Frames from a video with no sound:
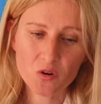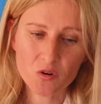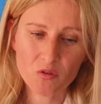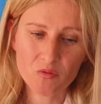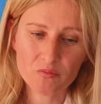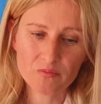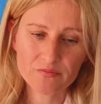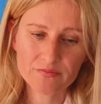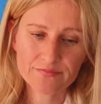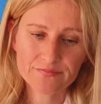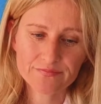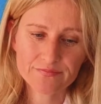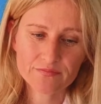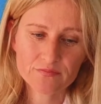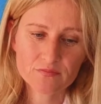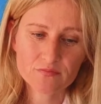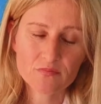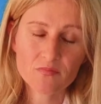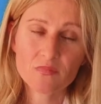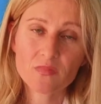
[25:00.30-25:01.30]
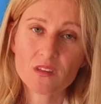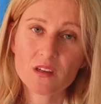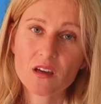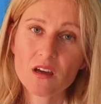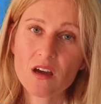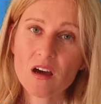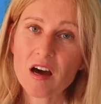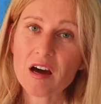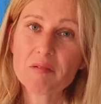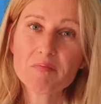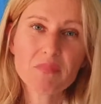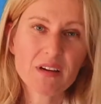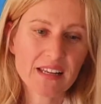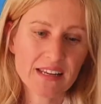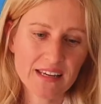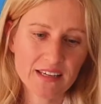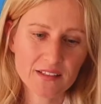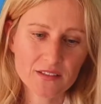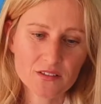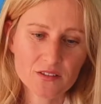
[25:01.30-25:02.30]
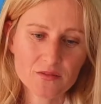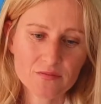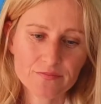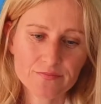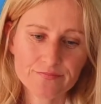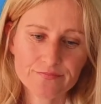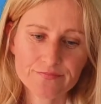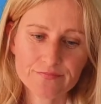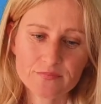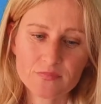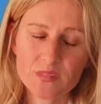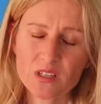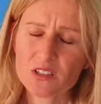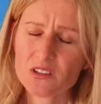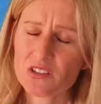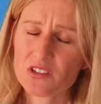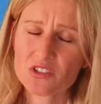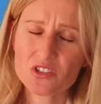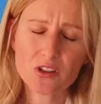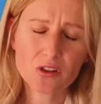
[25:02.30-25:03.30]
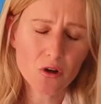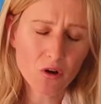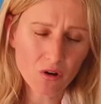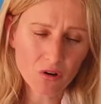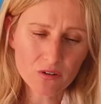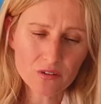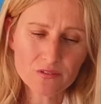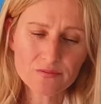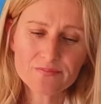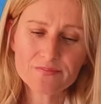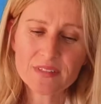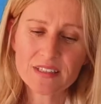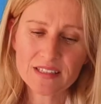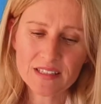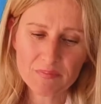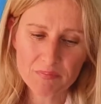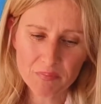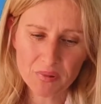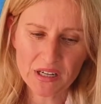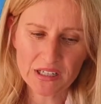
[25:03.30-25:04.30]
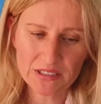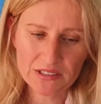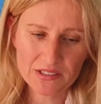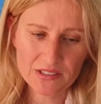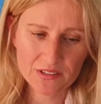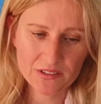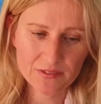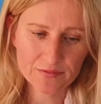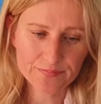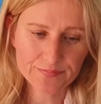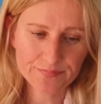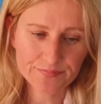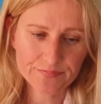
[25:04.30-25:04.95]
home. I'm glad it is long in the past.